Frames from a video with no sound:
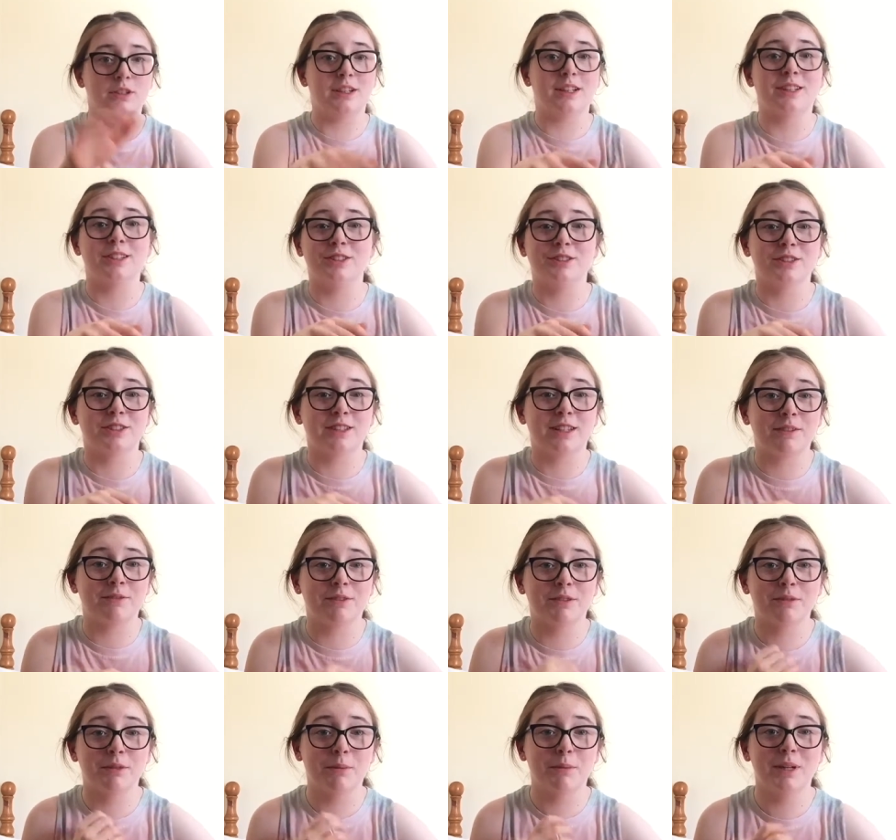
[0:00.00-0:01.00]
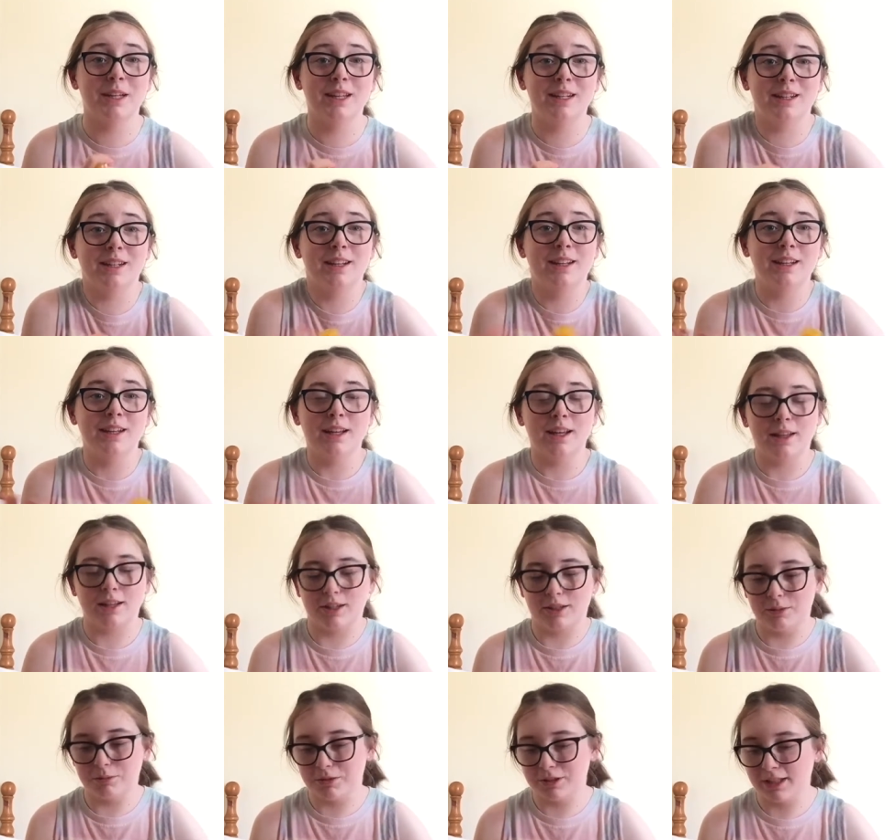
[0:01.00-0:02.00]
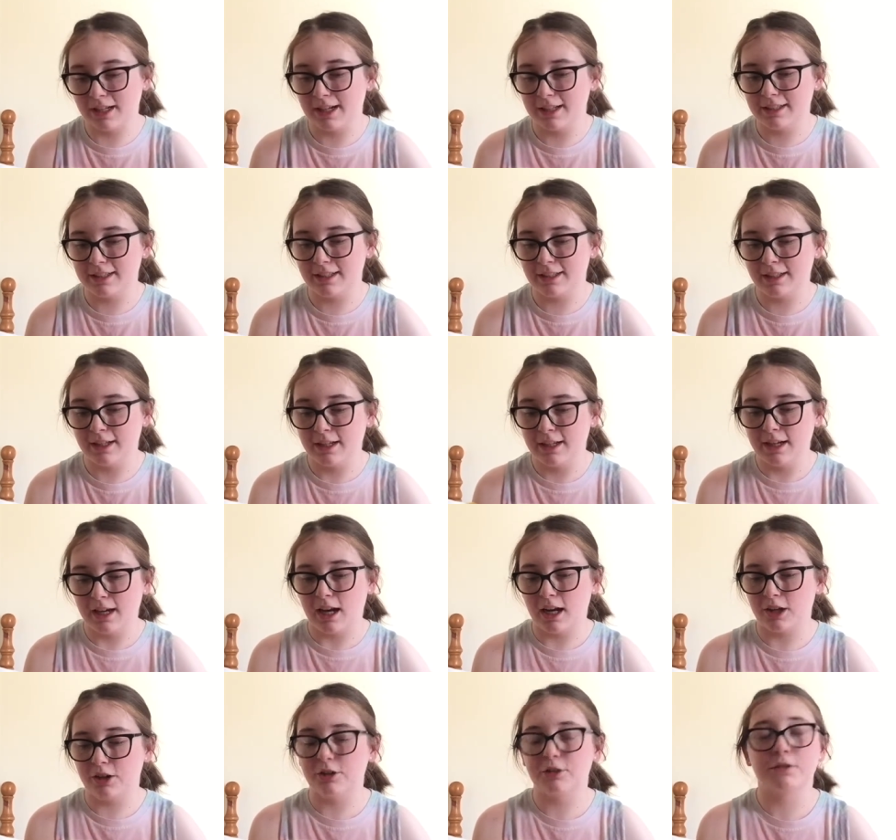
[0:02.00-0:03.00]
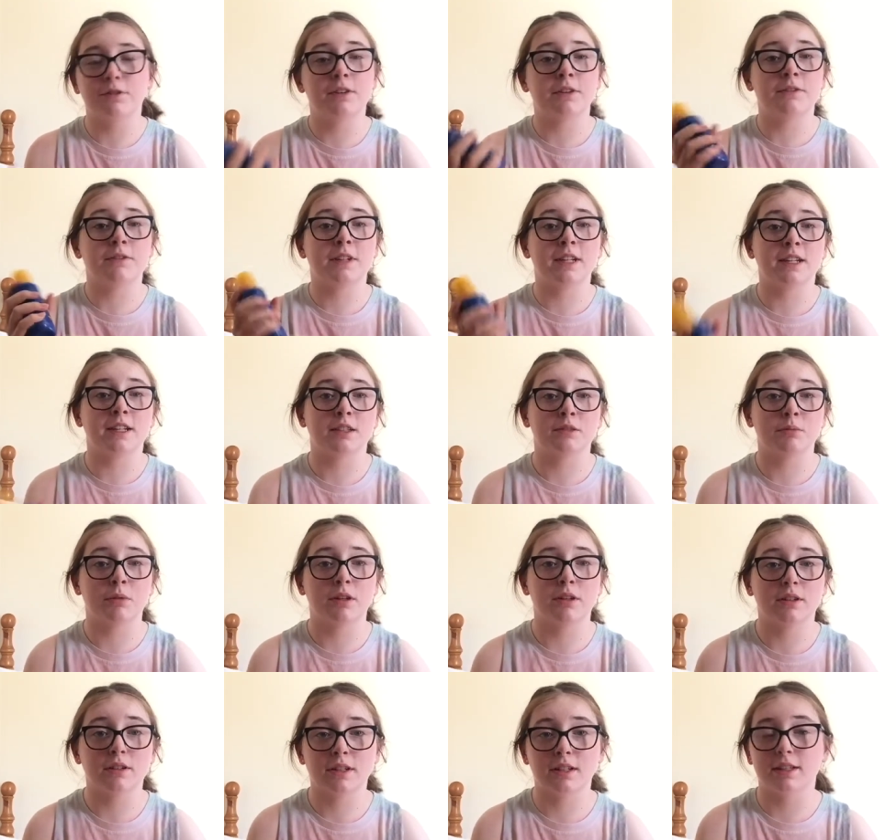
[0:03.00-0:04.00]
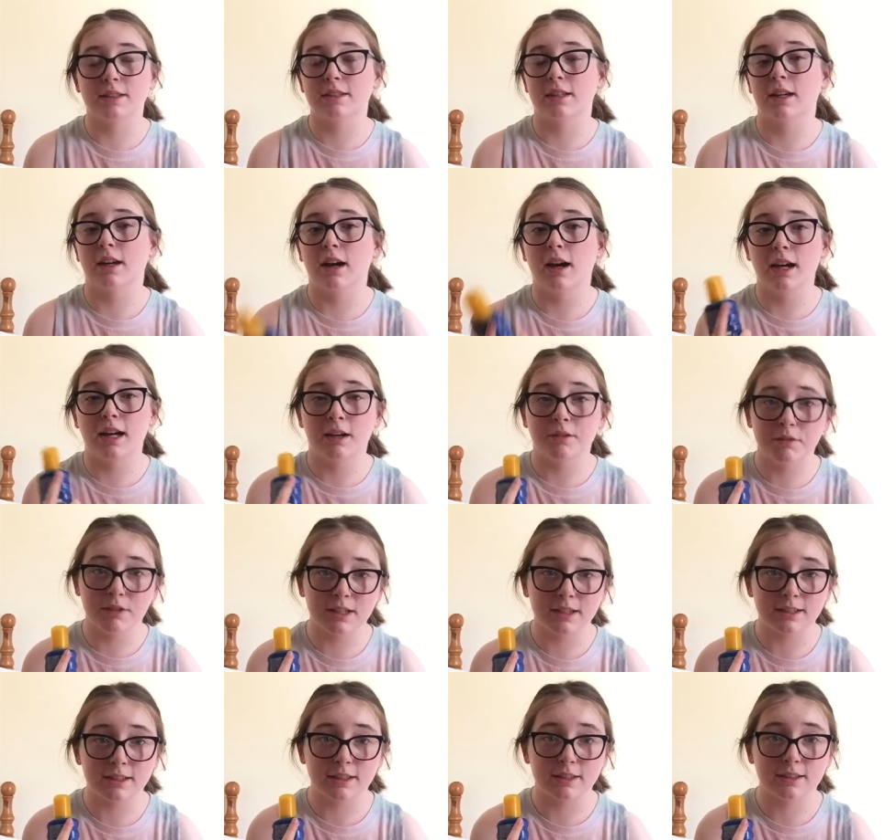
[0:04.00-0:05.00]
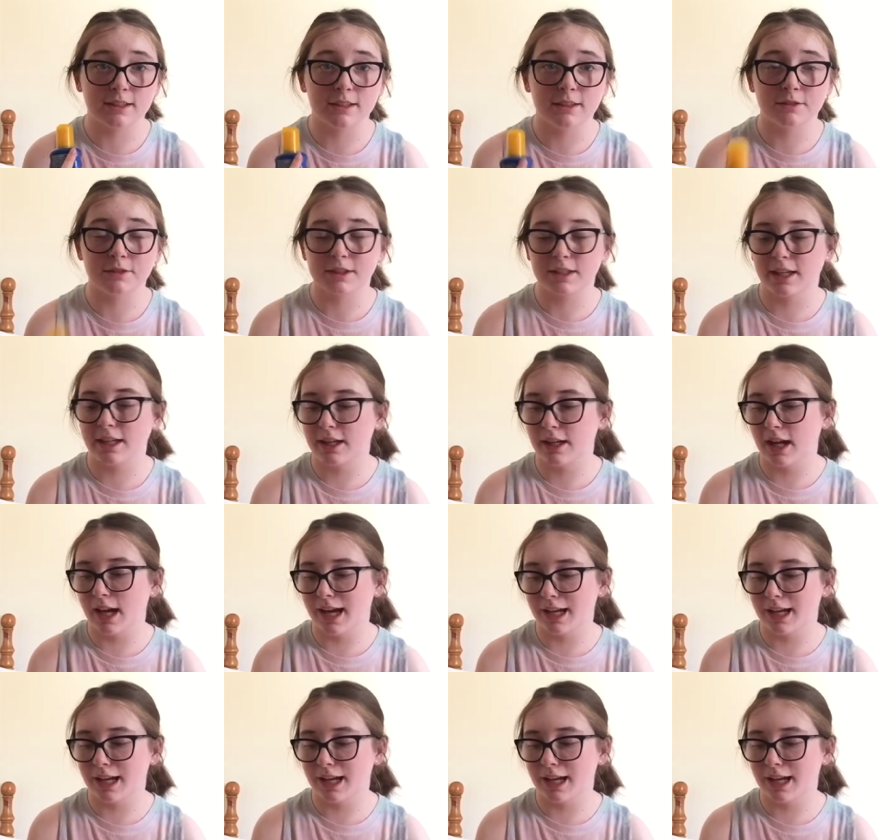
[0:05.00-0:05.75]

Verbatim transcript: and then you just have to rub it in and then you're protected. And I got 50 because because uh, I have really sensitive skin